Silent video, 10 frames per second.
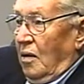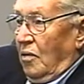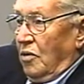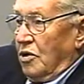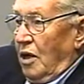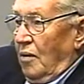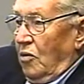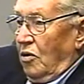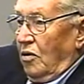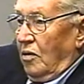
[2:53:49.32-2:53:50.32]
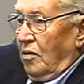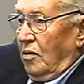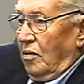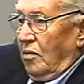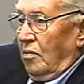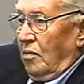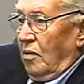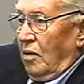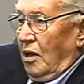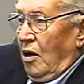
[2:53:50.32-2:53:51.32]
and was able to
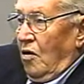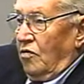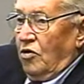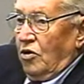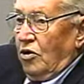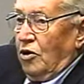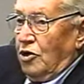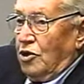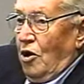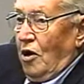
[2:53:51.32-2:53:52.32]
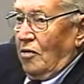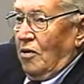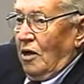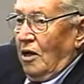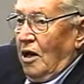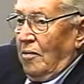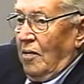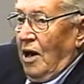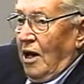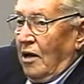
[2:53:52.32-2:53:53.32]
get off to a good start when he
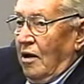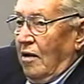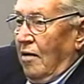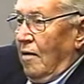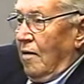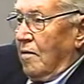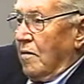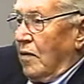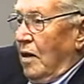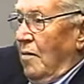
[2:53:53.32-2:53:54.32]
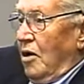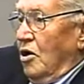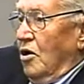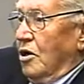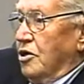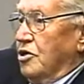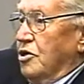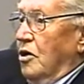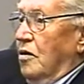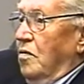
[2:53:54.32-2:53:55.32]
got back. My
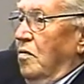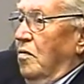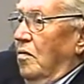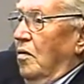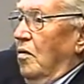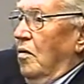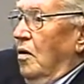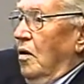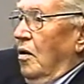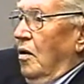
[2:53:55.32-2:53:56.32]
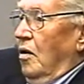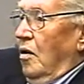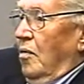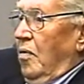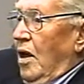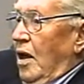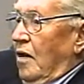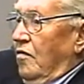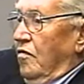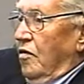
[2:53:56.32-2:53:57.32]
youngest son
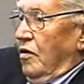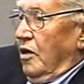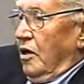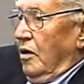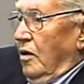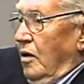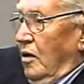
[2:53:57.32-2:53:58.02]
applied for the